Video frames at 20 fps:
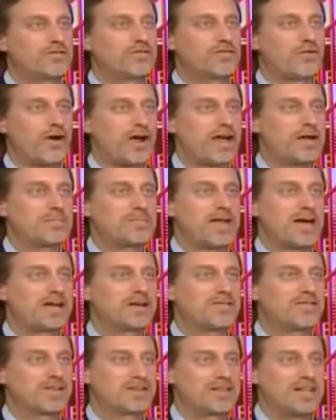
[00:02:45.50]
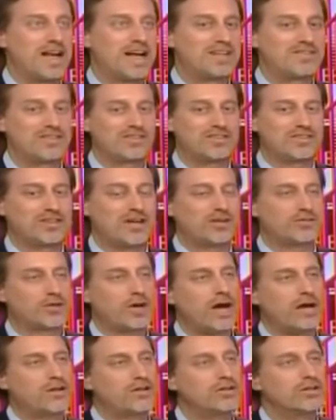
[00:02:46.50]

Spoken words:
frame, not of the glass itself. So how do